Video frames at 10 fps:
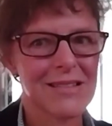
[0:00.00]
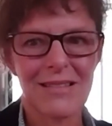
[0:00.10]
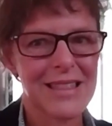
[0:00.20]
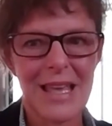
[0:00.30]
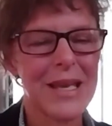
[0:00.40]

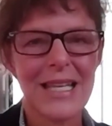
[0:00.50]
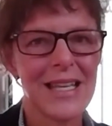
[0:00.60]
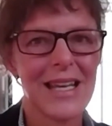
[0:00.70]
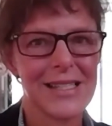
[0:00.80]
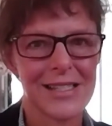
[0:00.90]
their
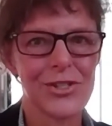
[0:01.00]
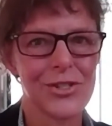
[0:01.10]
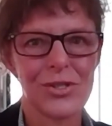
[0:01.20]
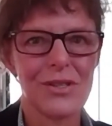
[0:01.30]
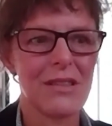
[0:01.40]
media is,
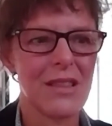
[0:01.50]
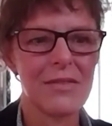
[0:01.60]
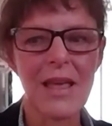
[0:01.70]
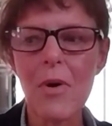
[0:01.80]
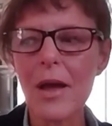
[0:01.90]
they
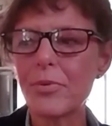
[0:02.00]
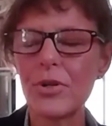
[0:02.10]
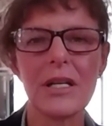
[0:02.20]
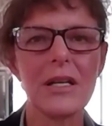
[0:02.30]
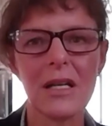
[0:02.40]
might put
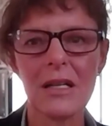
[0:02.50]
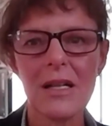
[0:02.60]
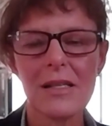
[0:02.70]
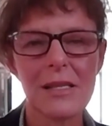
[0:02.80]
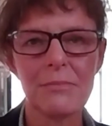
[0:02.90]
in a
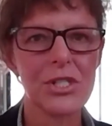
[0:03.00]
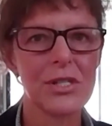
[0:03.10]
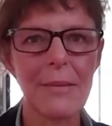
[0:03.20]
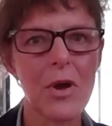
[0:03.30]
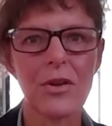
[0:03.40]
submission,
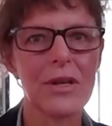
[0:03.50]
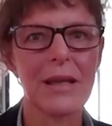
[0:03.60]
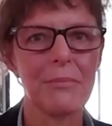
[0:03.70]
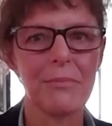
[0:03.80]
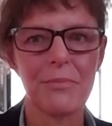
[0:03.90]
they might not get